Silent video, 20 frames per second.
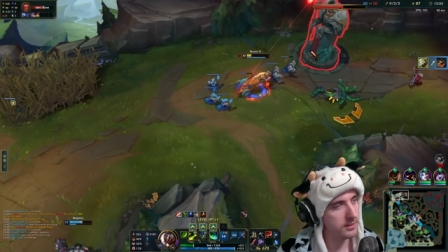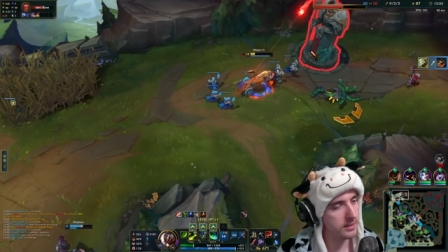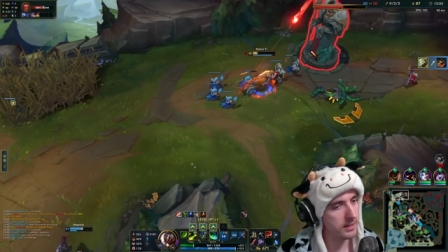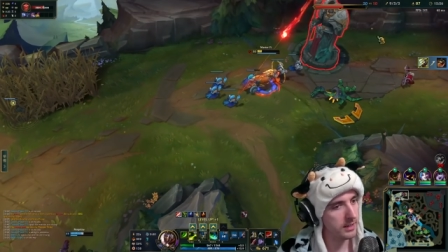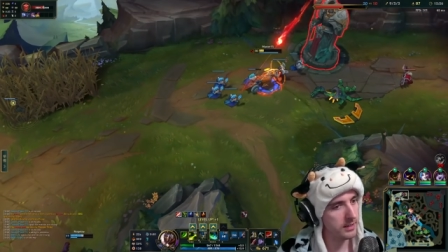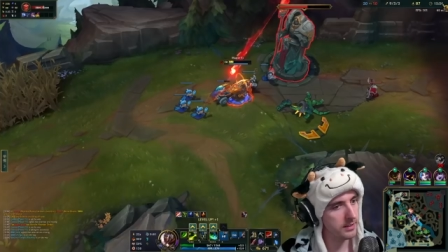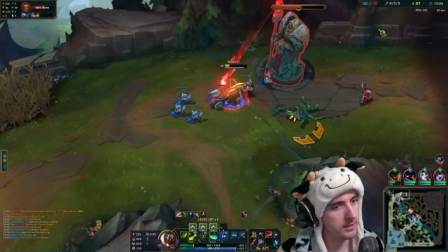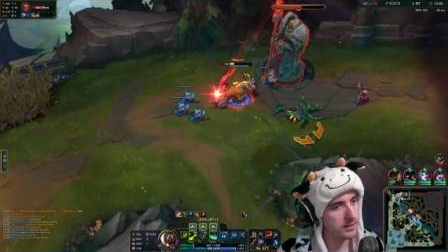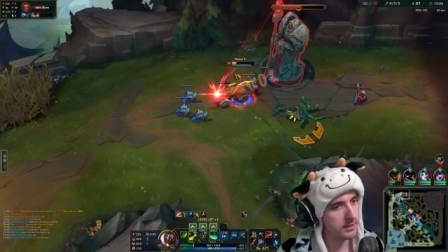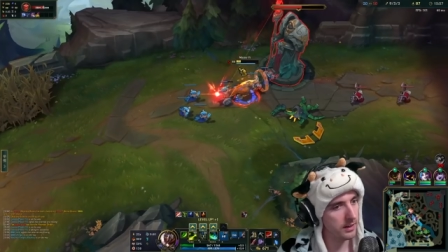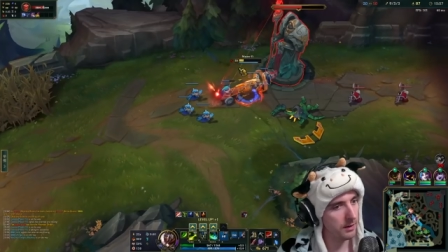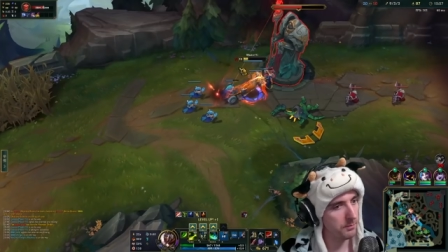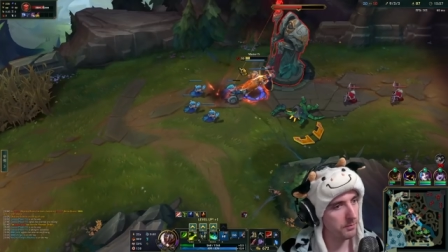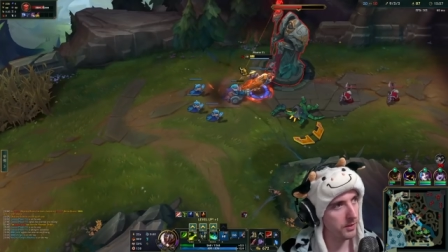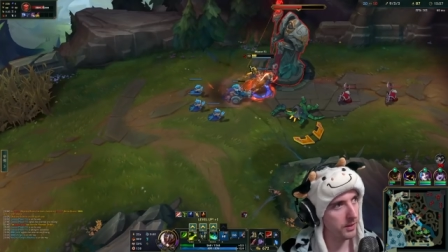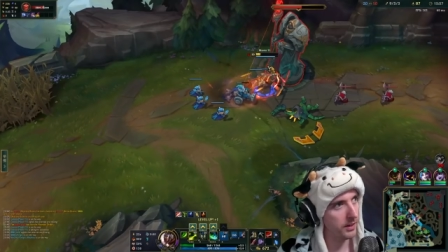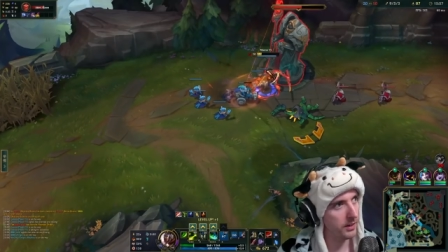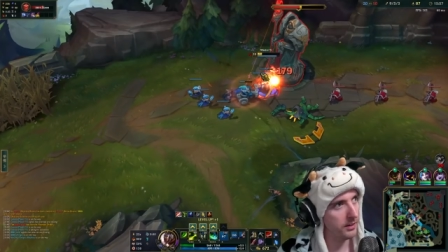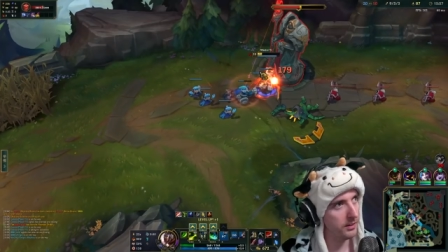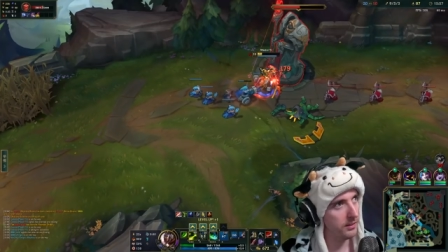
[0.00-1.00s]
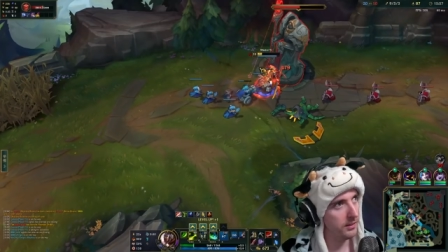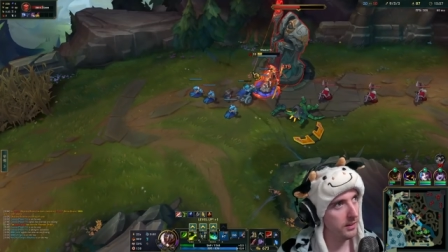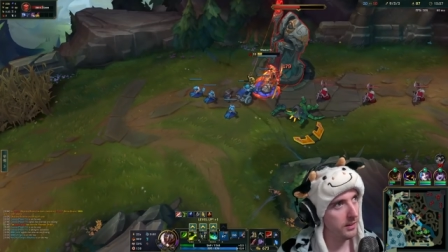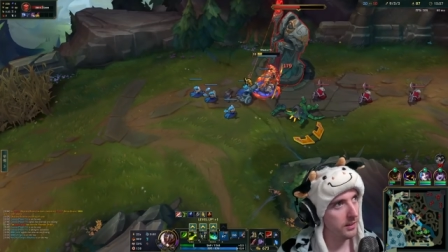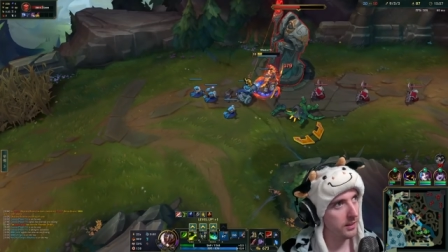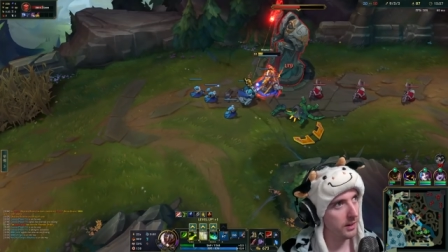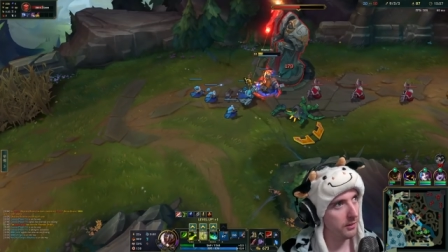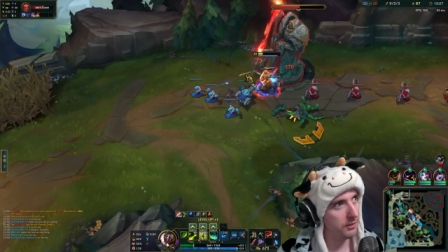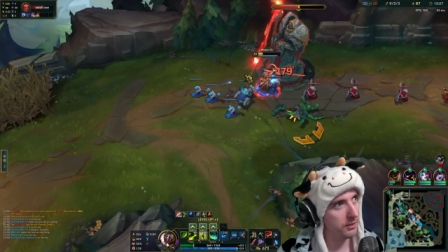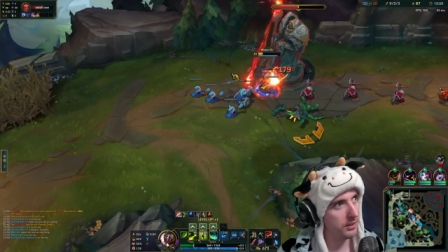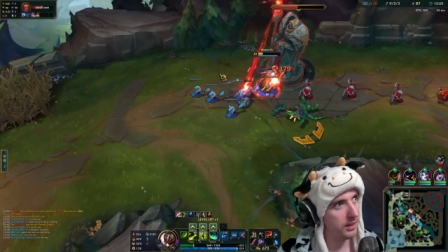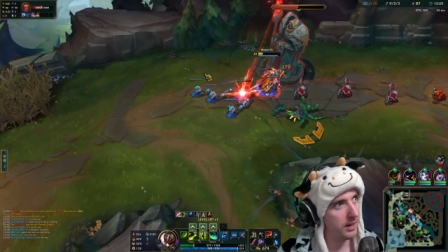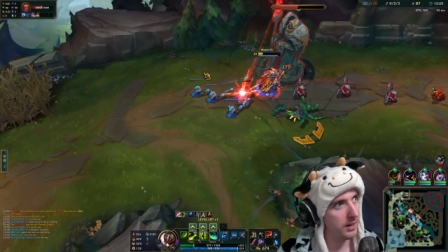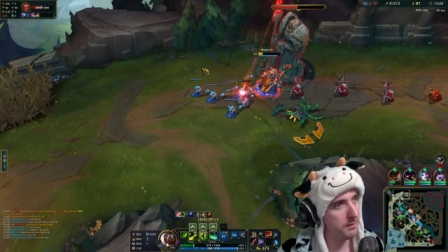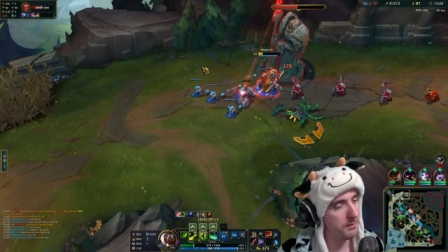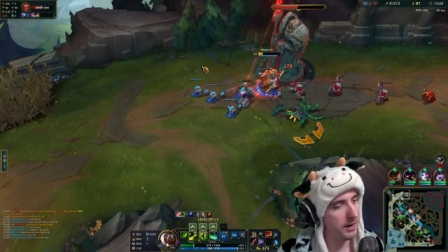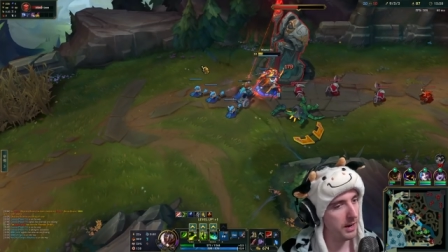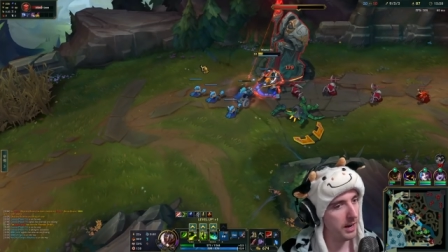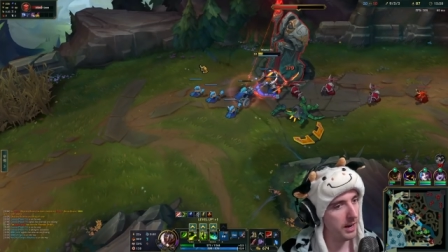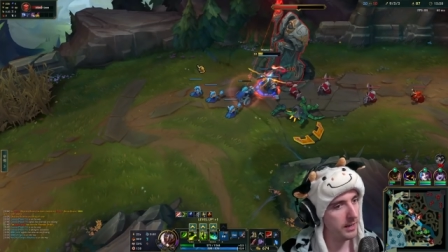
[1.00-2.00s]
did something. That was kind
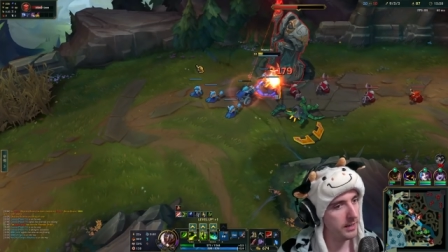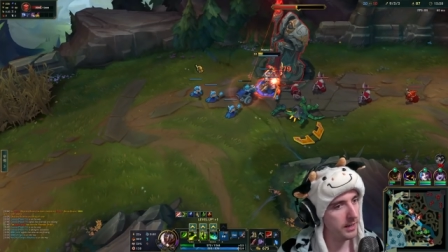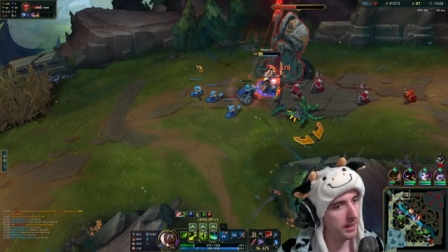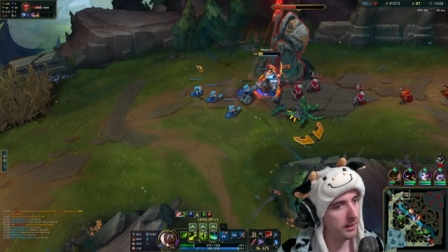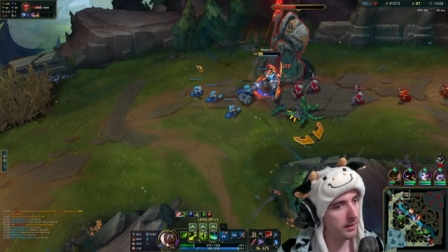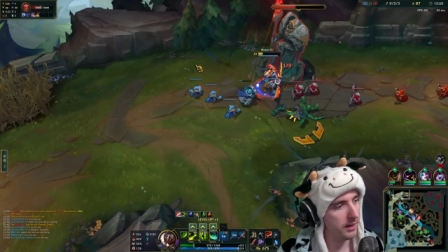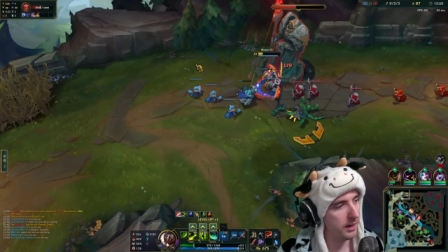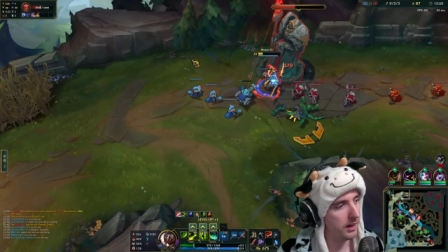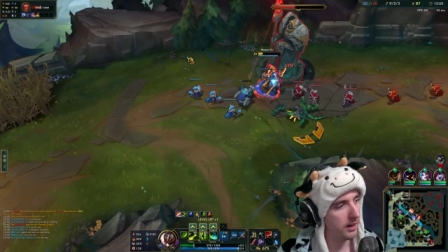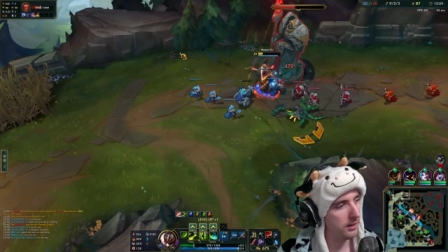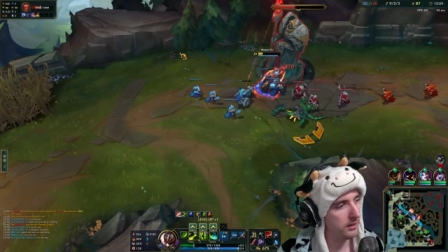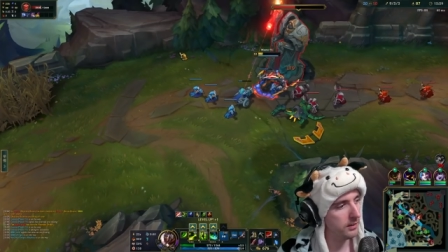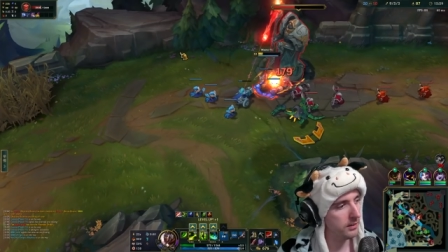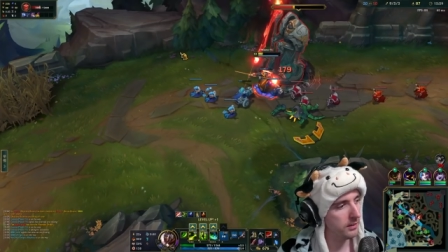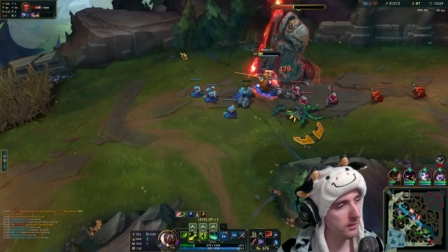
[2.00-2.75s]
of my idea there.